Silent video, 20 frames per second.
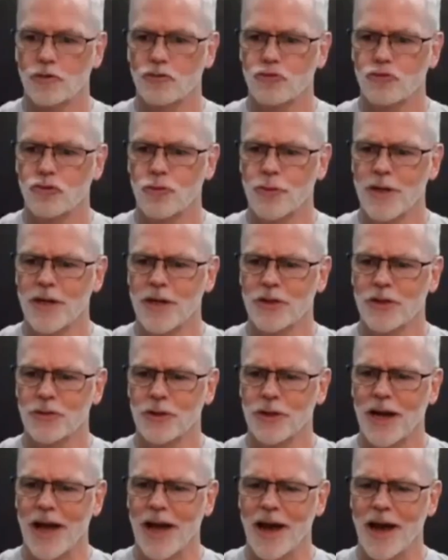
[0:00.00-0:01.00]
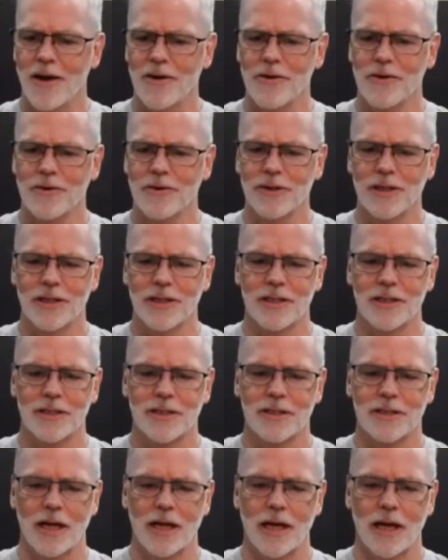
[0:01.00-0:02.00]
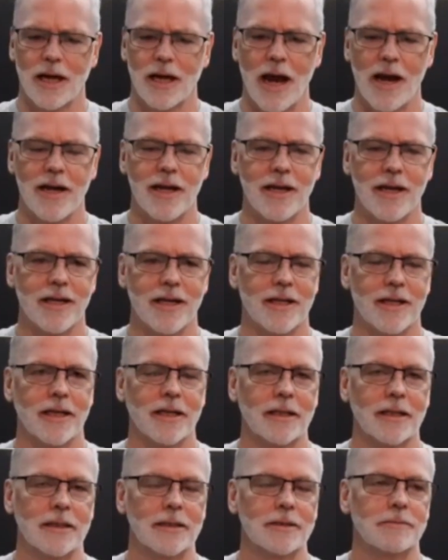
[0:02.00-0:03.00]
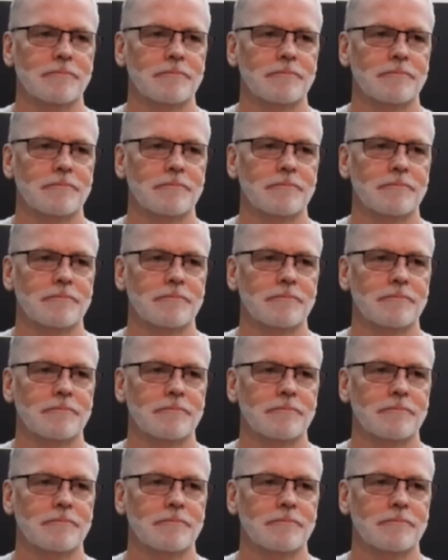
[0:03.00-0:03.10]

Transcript: drew me into it now is I needed, uh,